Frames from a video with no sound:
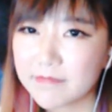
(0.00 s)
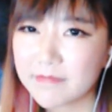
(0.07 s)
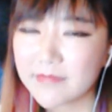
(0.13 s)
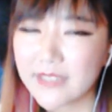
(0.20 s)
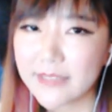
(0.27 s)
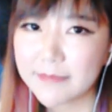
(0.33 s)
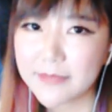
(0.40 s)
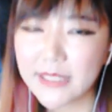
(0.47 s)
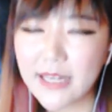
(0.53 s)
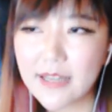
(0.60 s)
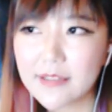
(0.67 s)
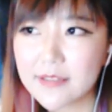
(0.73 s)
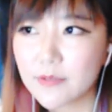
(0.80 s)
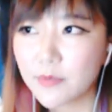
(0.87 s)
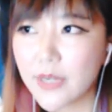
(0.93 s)
Because
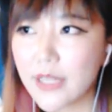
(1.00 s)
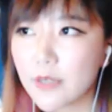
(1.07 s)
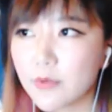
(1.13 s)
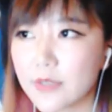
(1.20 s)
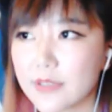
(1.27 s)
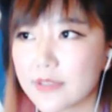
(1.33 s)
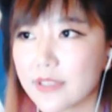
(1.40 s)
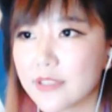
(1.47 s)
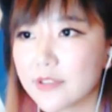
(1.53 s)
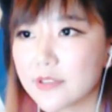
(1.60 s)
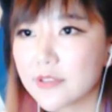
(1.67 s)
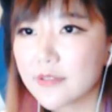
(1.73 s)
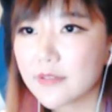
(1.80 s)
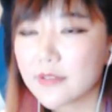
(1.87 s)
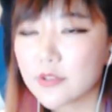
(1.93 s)
when I was
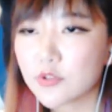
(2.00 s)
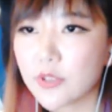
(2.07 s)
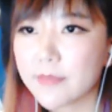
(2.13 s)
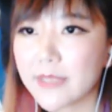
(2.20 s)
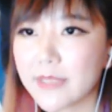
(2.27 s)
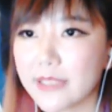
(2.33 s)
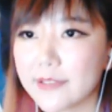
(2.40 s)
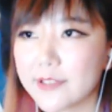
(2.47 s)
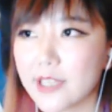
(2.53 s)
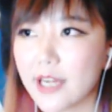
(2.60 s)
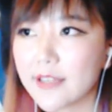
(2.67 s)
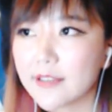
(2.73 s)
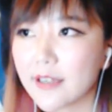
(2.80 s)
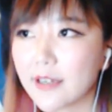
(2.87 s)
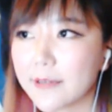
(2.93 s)
streaming in
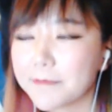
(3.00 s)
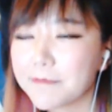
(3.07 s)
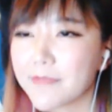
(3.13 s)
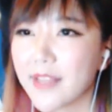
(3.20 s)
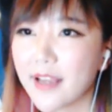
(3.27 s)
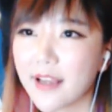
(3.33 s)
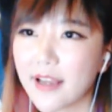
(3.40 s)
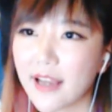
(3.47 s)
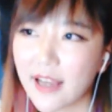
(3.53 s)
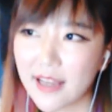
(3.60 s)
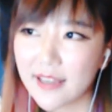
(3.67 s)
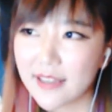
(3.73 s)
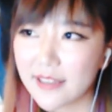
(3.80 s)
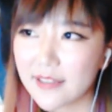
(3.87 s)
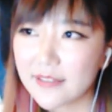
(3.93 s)
China,
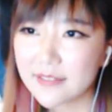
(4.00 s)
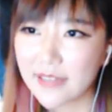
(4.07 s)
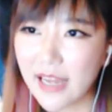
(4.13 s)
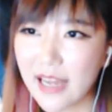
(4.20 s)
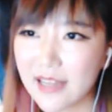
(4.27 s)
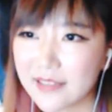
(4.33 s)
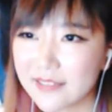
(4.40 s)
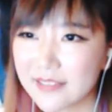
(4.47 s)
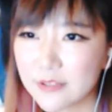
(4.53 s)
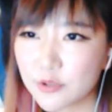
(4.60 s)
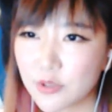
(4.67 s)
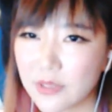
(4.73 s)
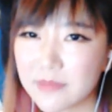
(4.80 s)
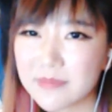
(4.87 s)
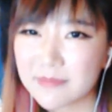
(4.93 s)
I
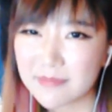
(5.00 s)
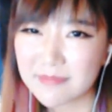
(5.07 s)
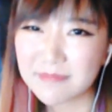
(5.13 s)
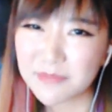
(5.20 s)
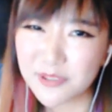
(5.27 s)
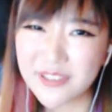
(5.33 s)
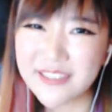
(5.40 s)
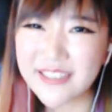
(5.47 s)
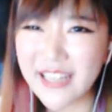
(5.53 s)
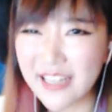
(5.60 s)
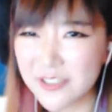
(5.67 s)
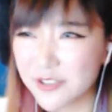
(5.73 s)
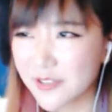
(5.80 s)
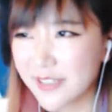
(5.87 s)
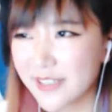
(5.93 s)
stream pretty
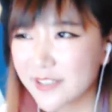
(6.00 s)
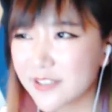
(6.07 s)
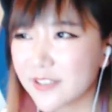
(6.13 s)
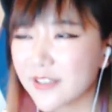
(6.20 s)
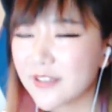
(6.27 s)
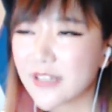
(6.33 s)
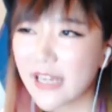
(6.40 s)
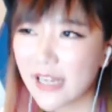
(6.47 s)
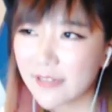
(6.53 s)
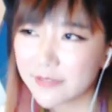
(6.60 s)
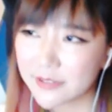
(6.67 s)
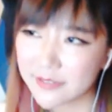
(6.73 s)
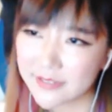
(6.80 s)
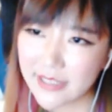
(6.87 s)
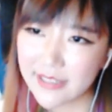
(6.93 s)
educational, I have to
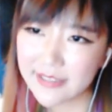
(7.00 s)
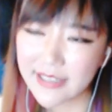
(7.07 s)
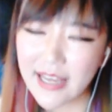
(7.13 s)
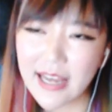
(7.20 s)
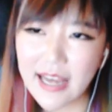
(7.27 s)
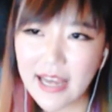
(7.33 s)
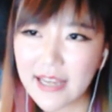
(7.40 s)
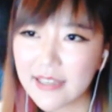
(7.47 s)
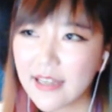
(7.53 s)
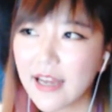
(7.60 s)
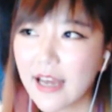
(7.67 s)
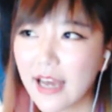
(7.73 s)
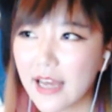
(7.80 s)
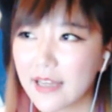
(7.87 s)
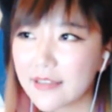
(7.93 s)
say. Yeah,
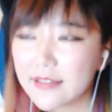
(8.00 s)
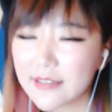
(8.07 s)
I